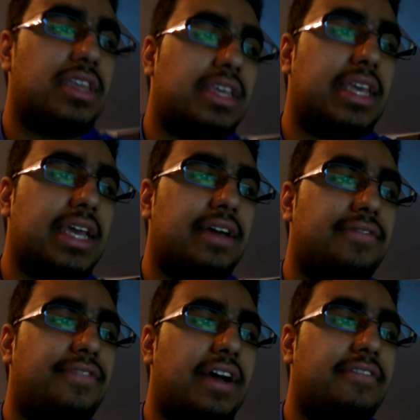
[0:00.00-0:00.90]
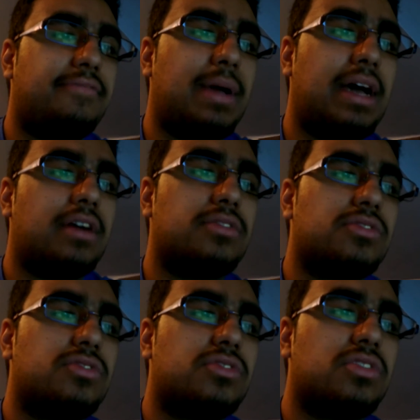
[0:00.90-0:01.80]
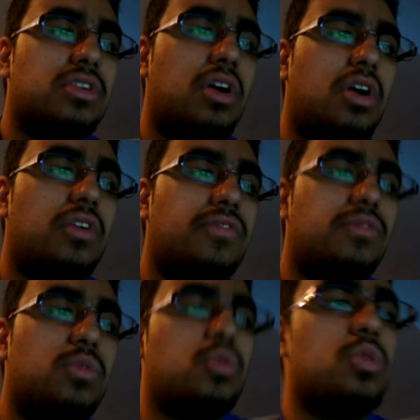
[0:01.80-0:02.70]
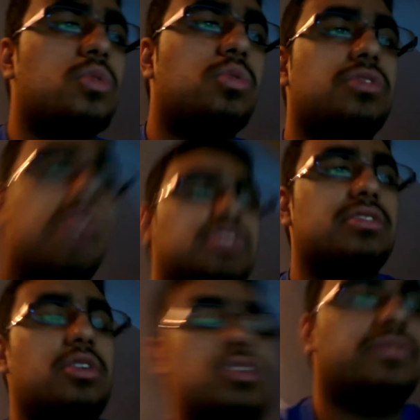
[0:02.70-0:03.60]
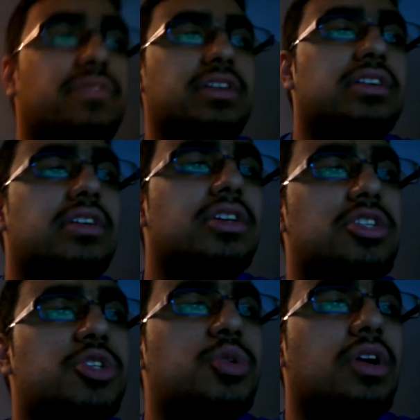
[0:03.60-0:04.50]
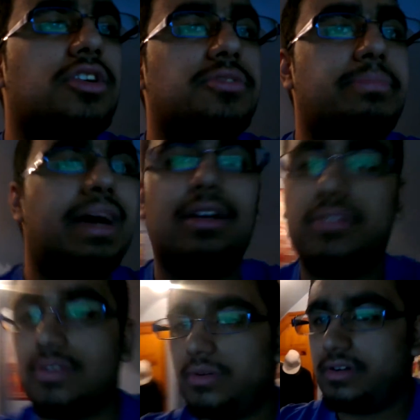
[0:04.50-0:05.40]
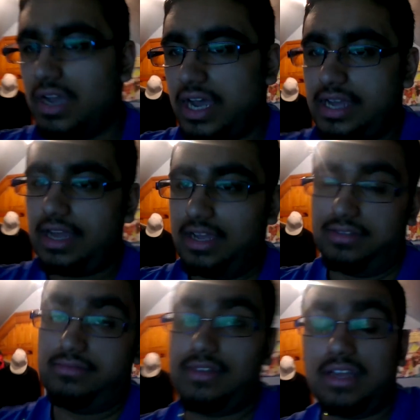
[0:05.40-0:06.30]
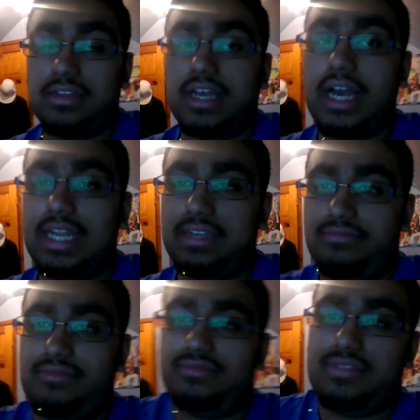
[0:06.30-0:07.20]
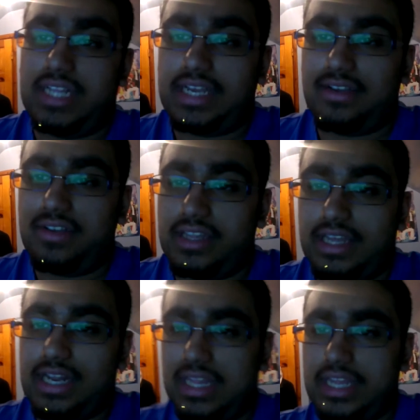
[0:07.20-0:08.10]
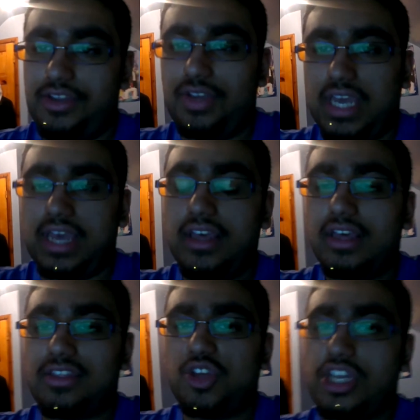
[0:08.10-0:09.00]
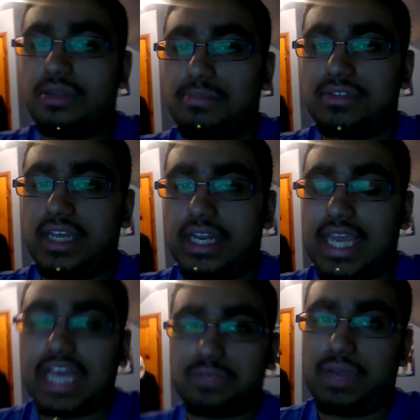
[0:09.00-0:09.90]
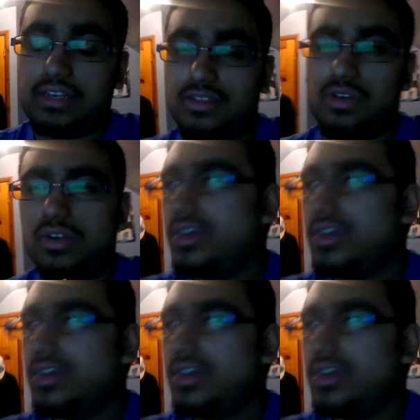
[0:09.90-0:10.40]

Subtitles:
get £5 off all orders over £200. So I was like, okay then, and then you get 13% cashback. So